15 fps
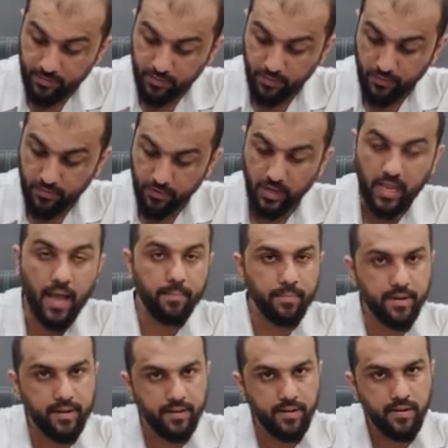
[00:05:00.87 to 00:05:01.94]
So for
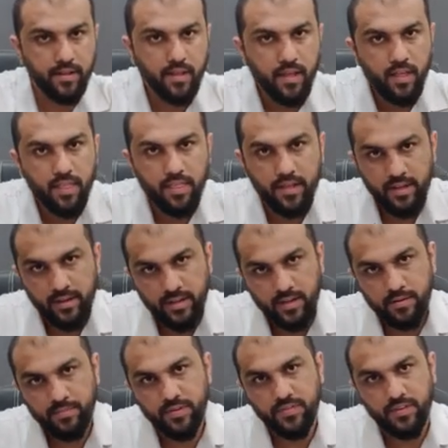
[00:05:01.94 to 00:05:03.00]
capital, the
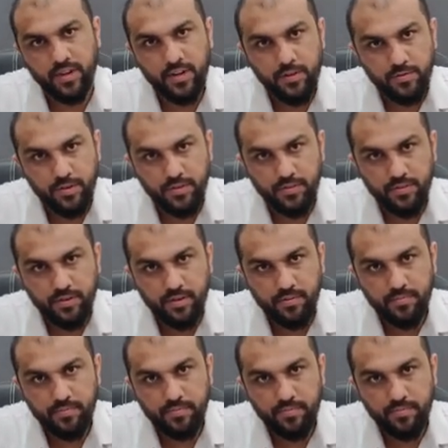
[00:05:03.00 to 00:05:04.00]
income is interest.